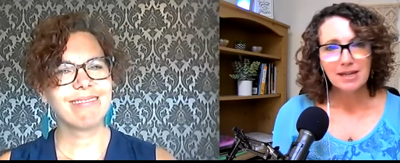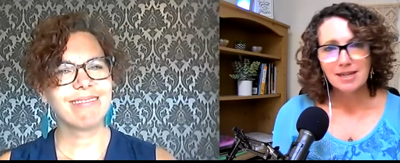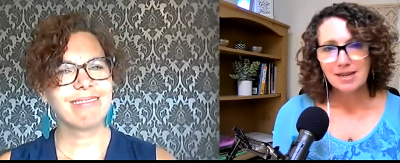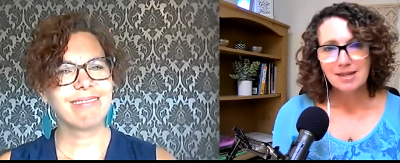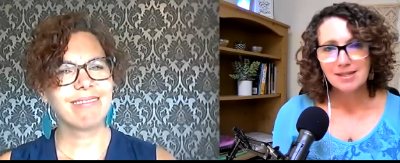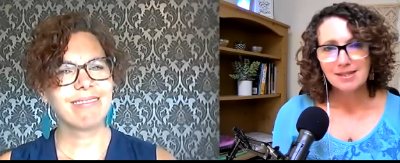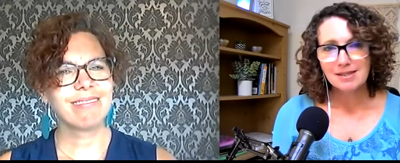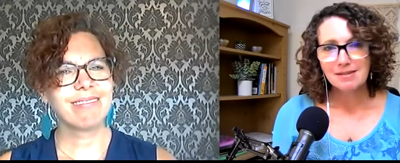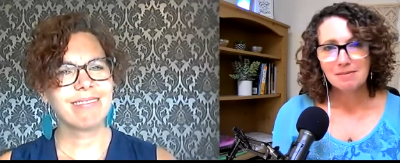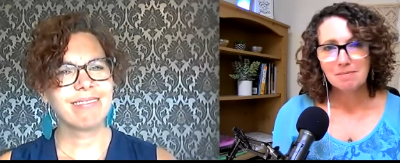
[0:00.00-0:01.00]

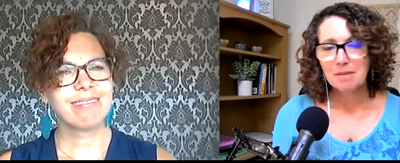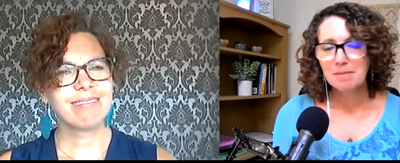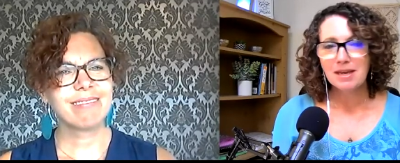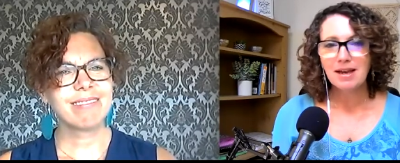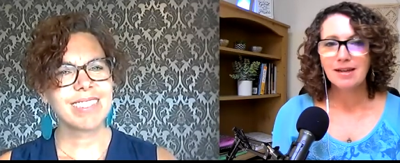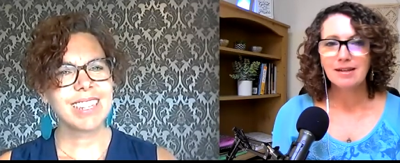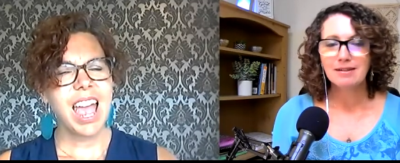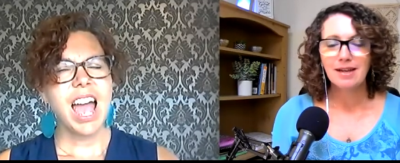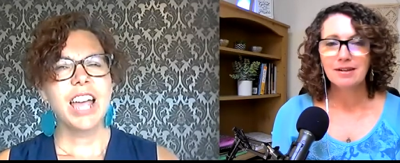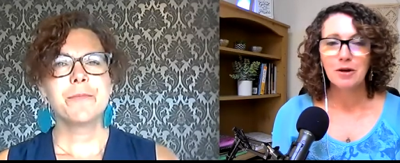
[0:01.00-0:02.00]
Speaker 1: days, maybe. I
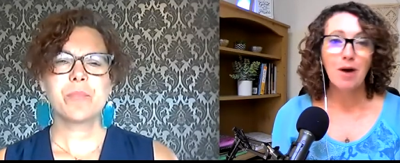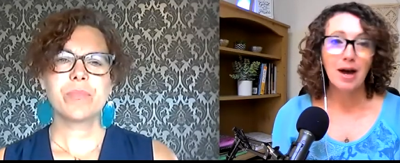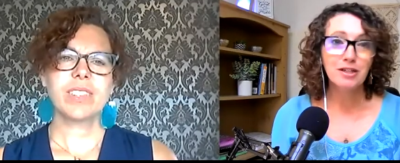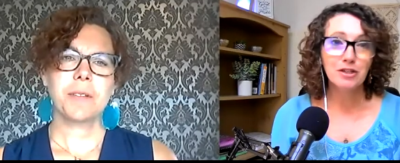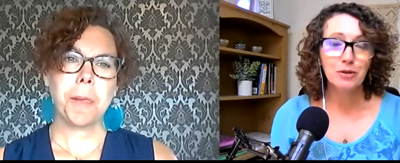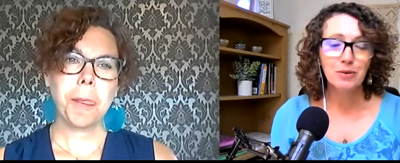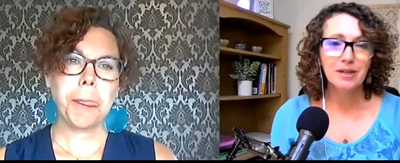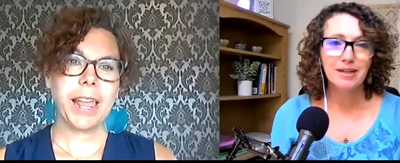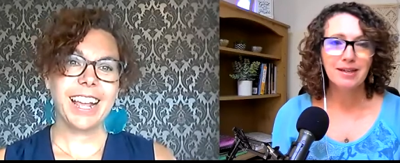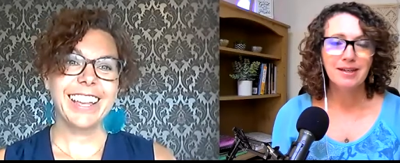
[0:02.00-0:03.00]
I know I do
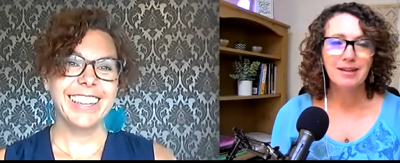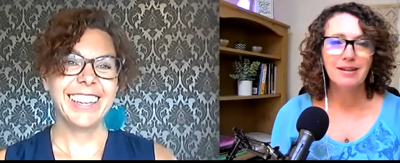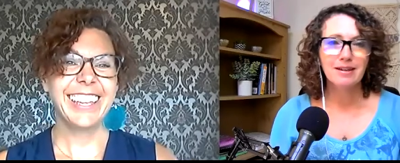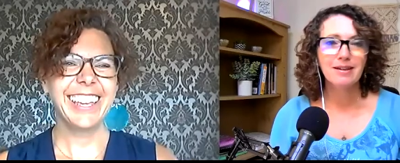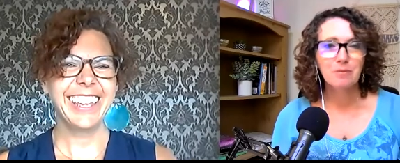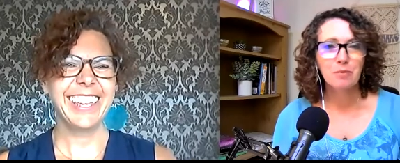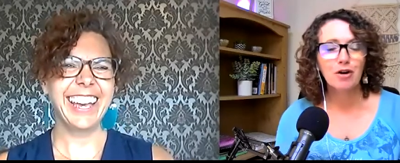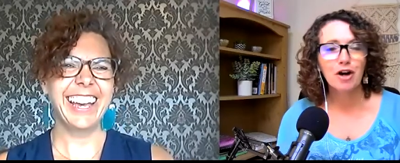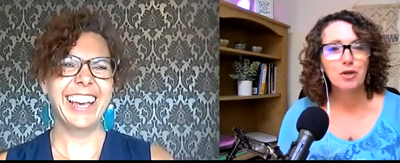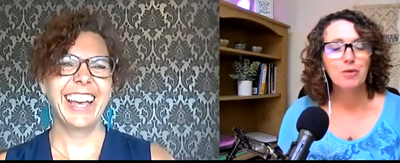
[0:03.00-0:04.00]
and where
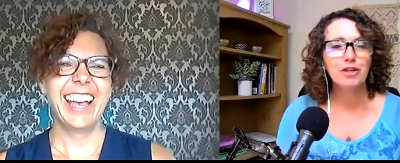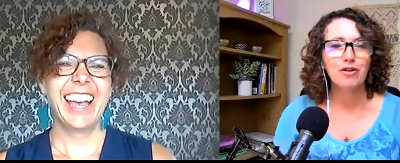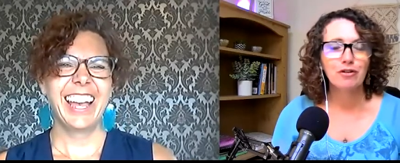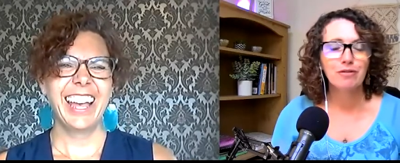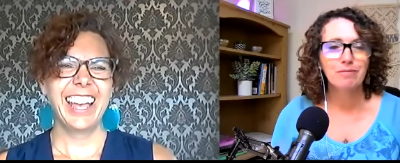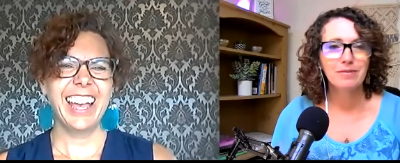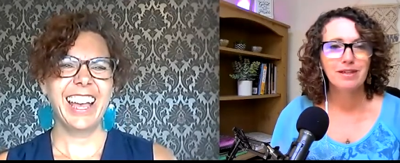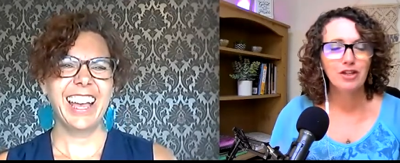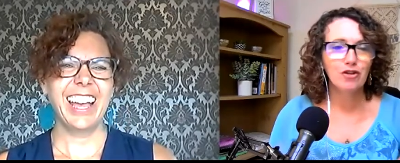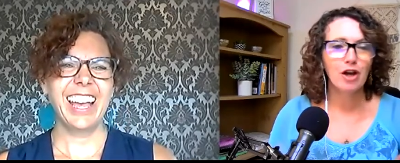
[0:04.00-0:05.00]
are you in your
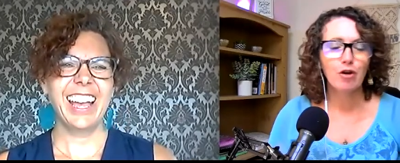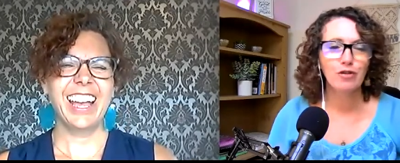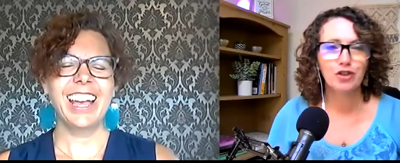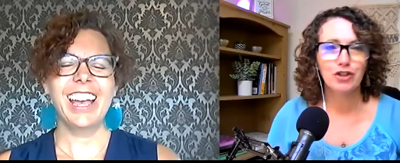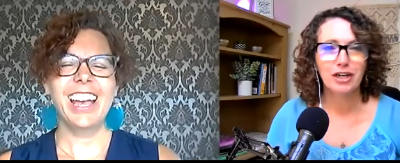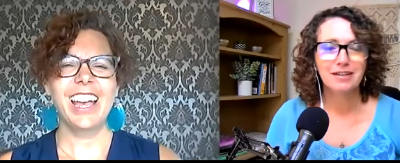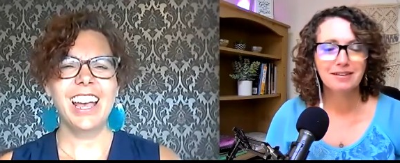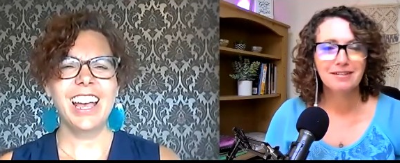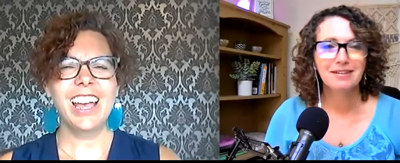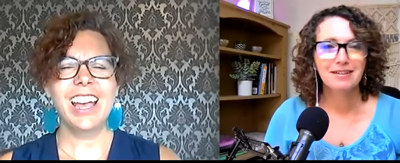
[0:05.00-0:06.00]
in your health journey?
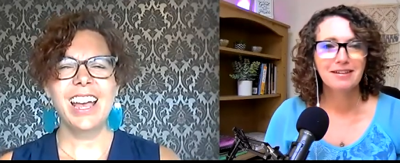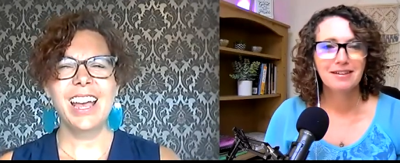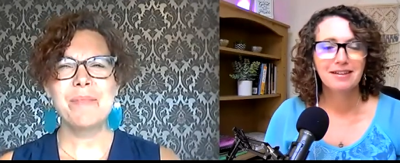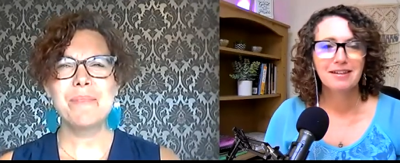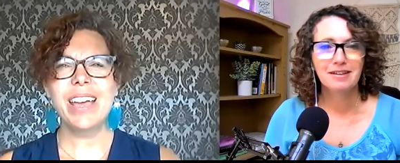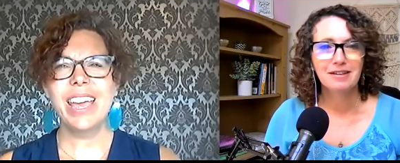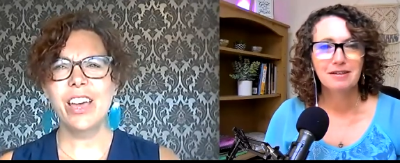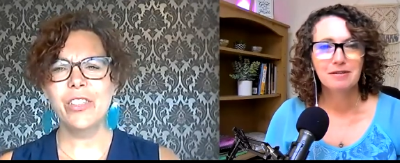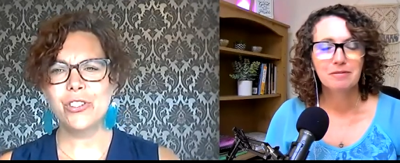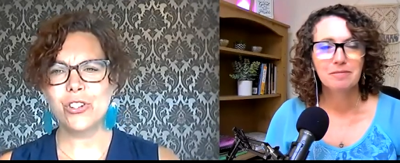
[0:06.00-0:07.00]
Speaker 2: Uh, my
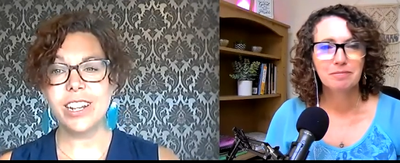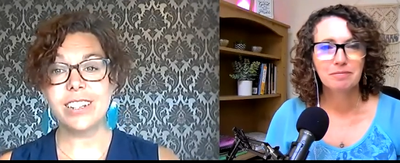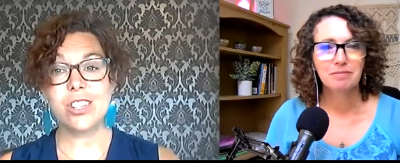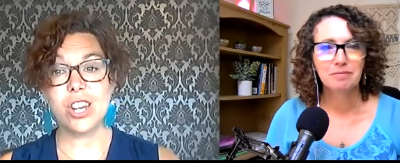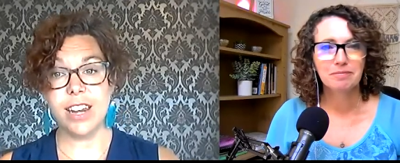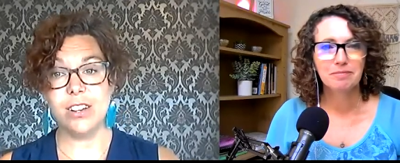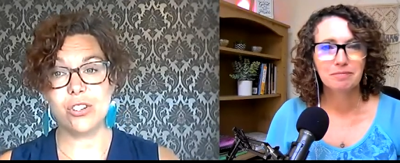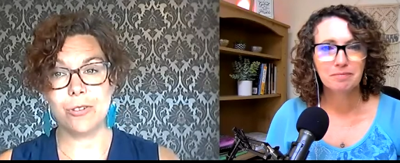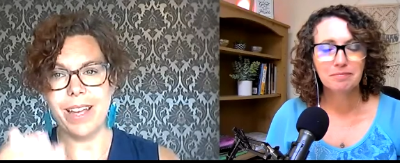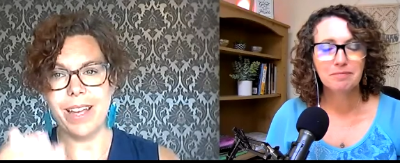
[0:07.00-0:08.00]
health journey has changed
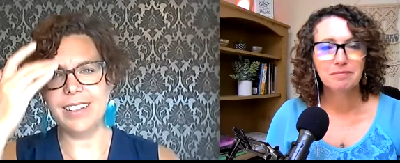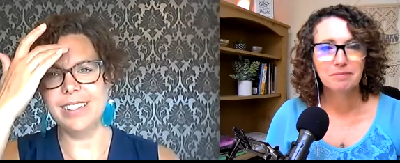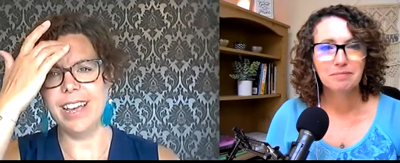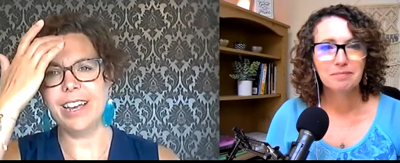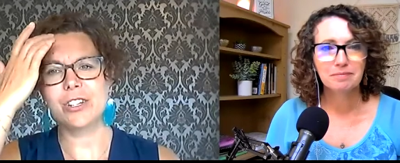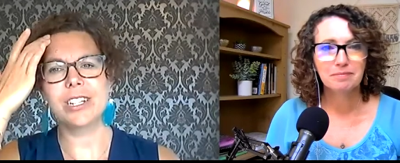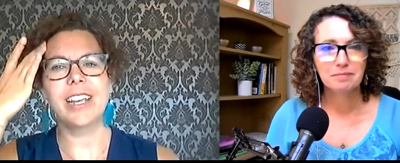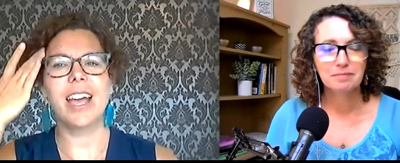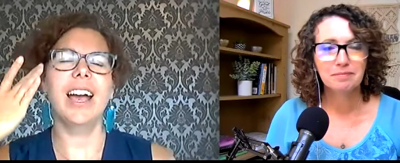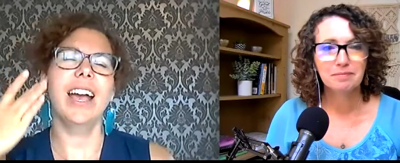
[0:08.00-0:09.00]
dramatically,
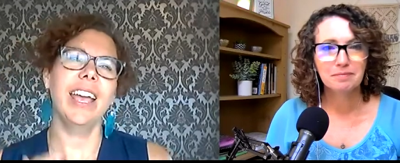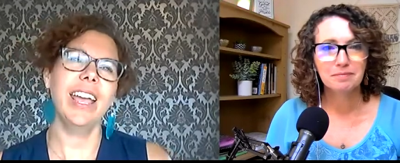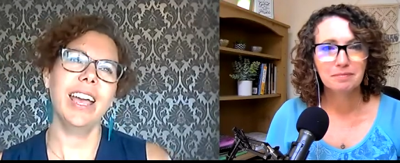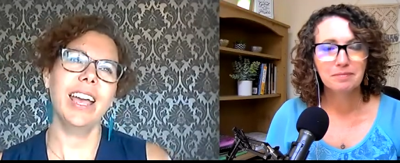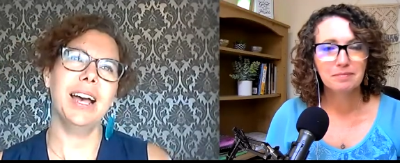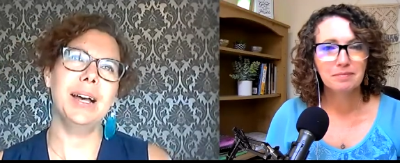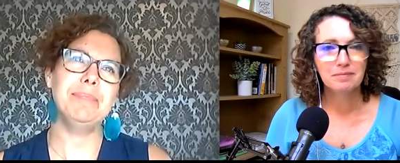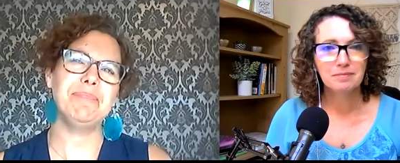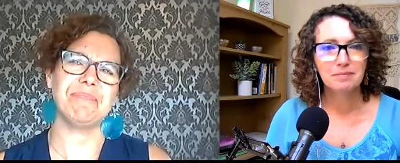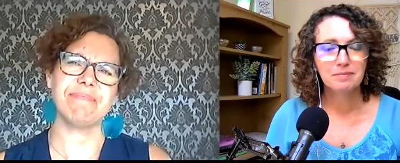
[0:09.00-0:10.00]
actually. I,
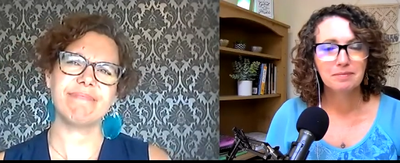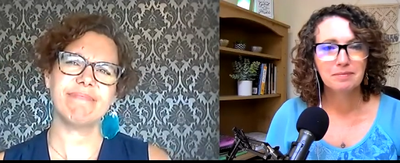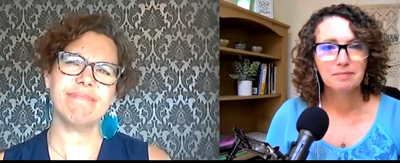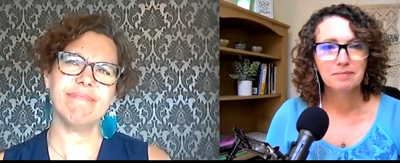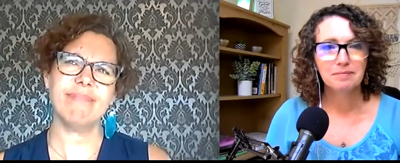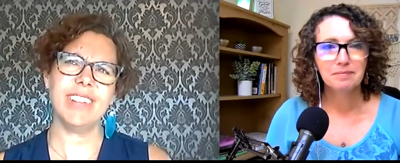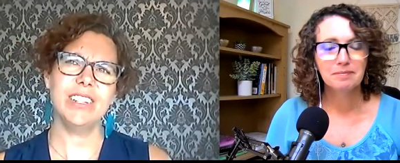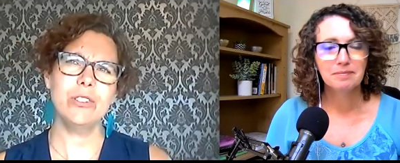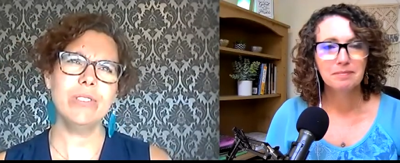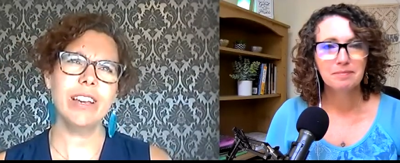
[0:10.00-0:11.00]
um,
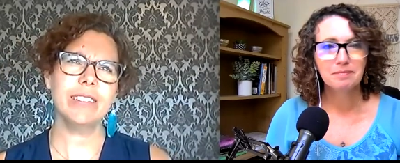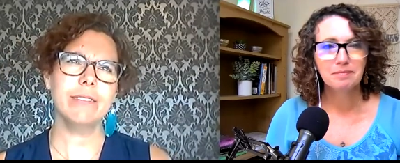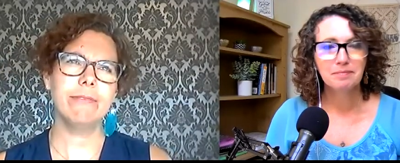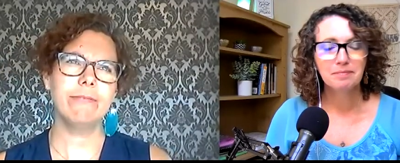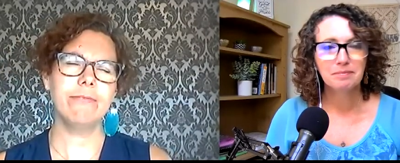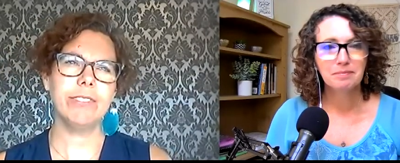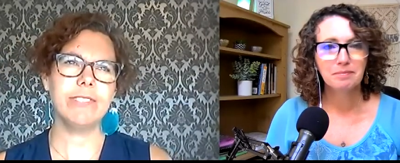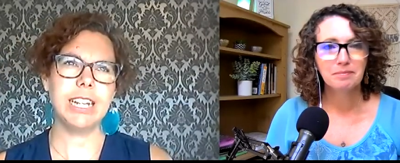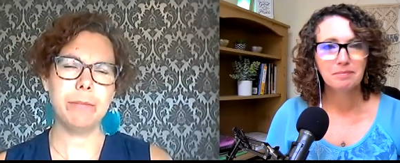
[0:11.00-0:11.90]
2015,